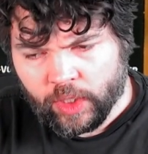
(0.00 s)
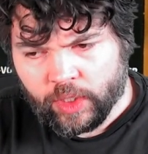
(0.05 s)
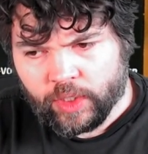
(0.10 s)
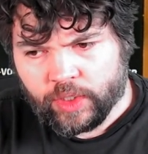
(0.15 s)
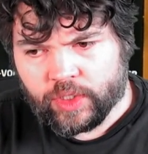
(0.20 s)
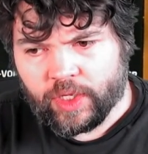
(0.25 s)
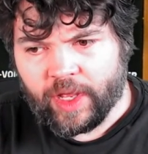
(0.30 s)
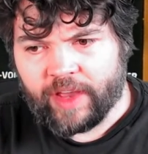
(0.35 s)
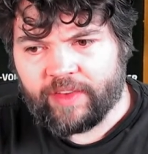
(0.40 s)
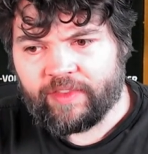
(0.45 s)

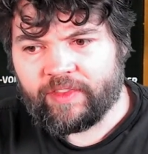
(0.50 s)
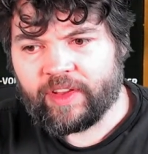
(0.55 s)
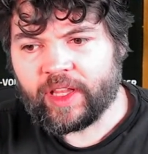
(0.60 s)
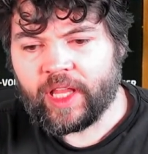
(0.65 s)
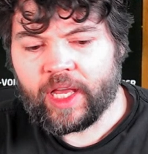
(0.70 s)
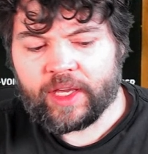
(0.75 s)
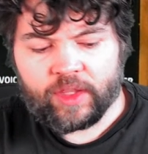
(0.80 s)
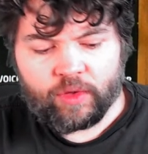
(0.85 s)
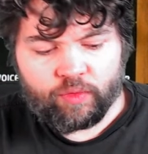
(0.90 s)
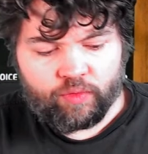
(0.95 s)
So I feel
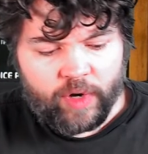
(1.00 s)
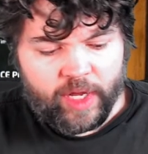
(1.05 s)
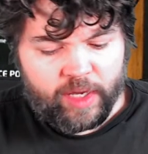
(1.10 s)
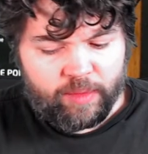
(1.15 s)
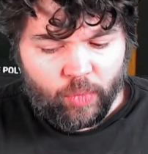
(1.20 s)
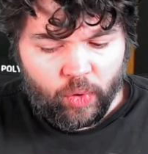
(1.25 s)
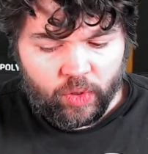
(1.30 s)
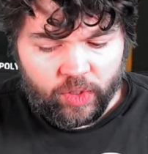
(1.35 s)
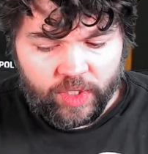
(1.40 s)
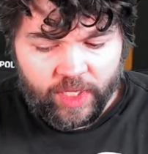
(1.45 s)
like the ring
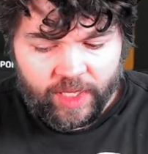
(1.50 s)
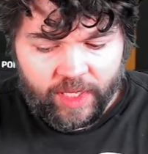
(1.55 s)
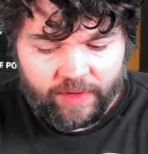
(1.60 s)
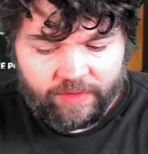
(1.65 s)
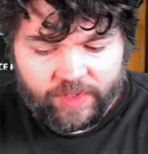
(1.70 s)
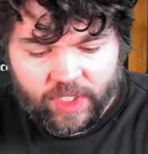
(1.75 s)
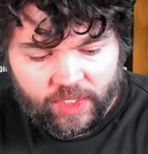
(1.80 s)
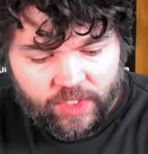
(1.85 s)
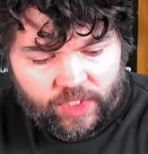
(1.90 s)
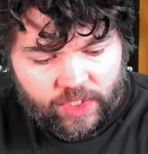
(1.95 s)
mod gives
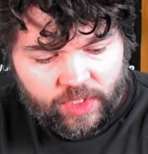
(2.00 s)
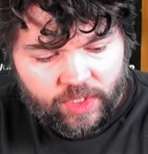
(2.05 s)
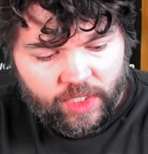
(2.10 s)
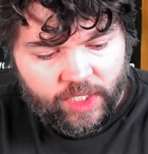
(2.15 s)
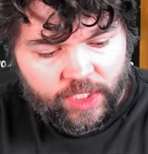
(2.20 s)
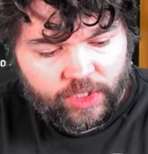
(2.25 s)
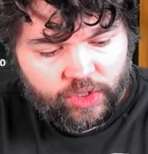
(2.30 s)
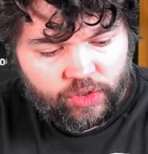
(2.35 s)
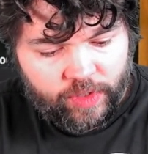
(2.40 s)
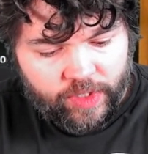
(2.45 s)
us an
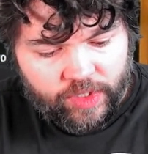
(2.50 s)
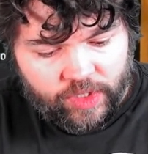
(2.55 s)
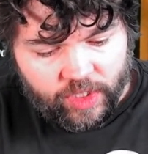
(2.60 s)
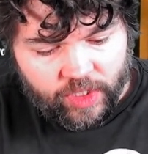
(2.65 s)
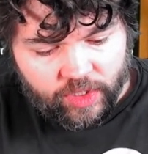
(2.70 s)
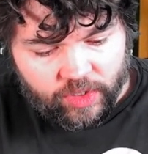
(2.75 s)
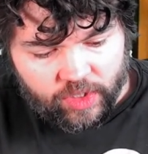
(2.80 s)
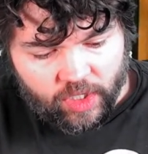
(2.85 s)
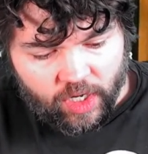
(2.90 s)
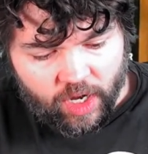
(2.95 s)

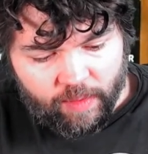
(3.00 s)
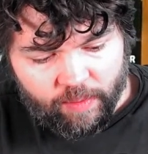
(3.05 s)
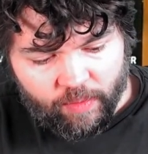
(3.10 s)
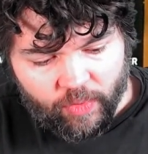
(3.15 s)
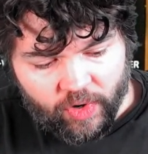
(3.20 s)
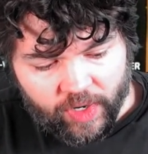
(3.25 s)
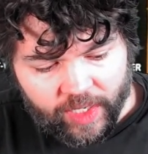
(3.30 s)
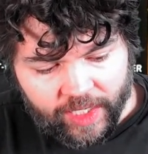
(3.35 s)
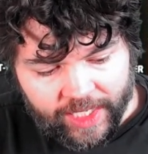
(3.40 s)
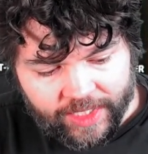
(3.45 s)
interesting
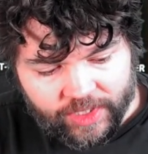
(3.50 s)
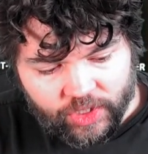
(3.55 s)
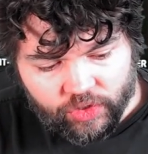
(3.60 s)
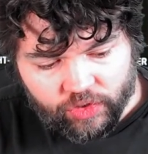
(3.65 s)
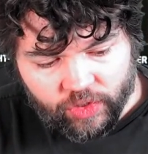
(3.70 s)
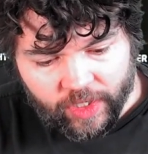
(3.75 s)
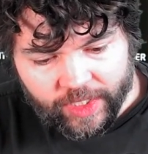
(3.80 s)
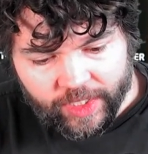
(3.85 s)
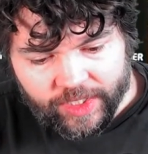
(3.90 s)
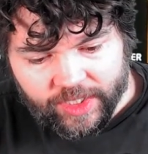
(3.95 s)
timbre. Let's
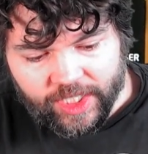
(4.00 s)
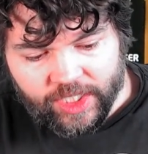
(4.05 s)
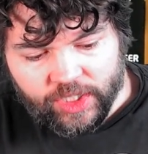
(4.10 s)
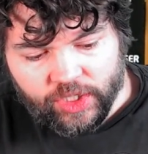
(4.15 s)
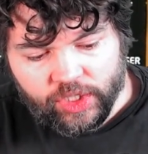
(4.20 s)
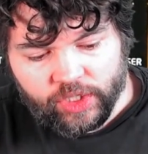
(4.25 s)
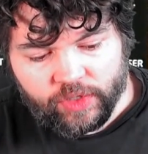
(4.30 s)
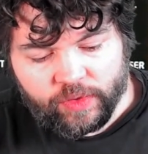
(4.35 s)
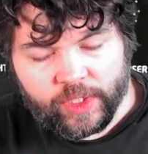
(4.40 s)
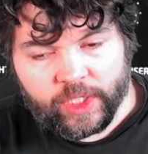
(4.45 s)
try
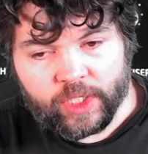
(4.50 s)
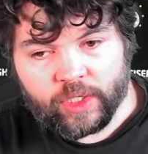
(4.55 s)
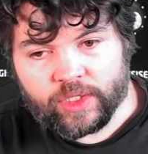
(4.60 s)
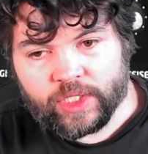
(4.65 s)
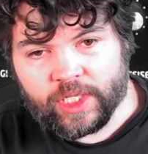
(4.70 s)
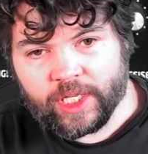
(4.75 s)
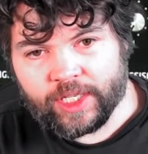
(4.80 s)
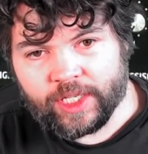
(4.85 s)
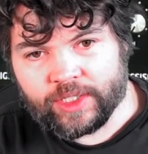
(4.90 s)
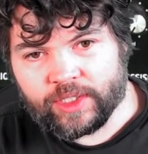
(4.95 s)
detuning
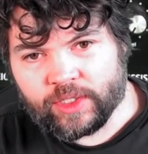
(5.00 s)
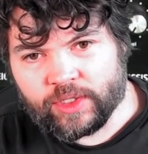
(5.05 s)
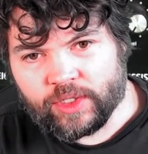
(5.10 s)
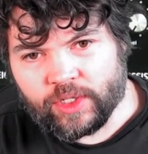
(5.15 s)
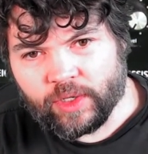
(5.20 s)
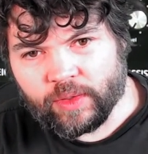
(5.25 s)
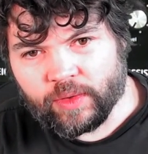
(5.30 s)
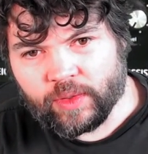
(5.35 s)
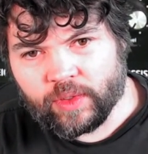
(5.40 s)
oscillator 2.